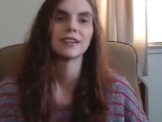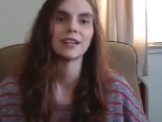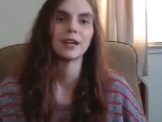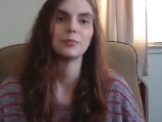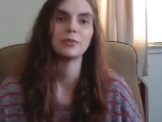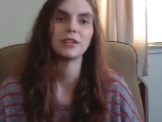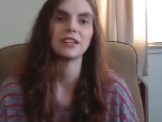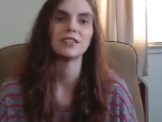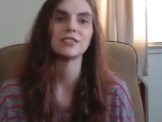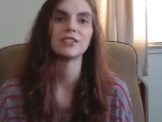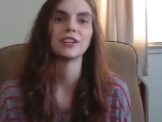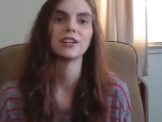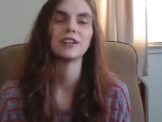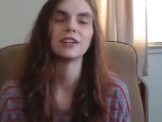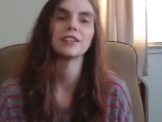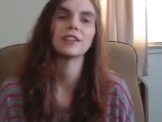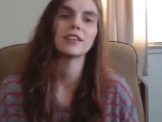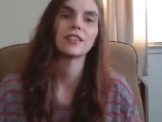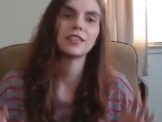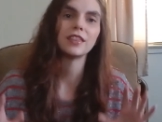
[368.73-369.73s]
God bless
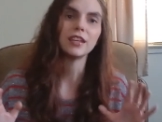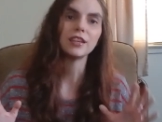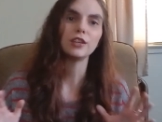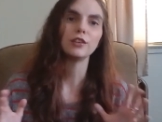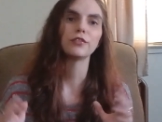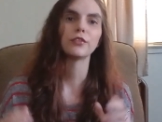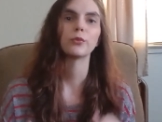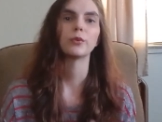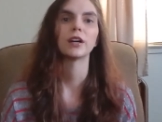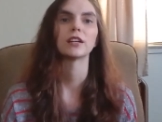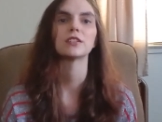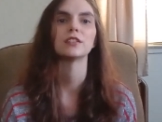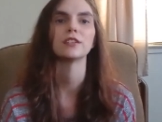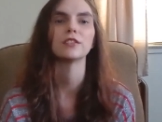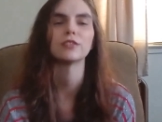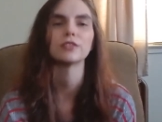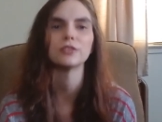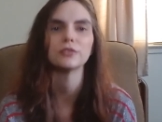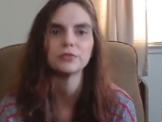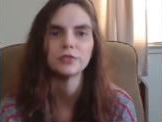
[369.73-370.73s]
y'all. Thank you for
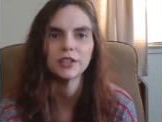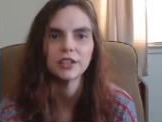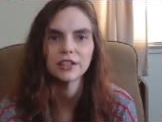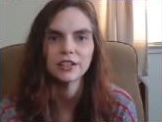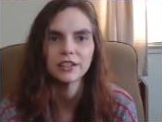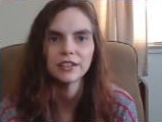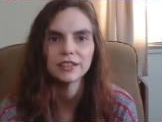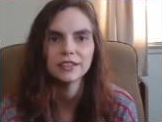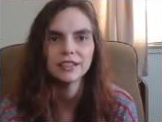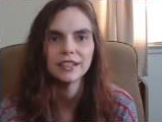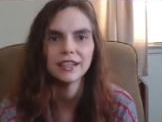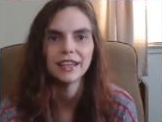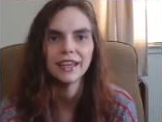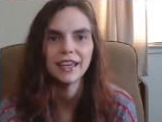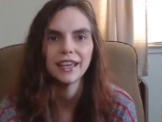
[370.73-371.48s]
watching so far,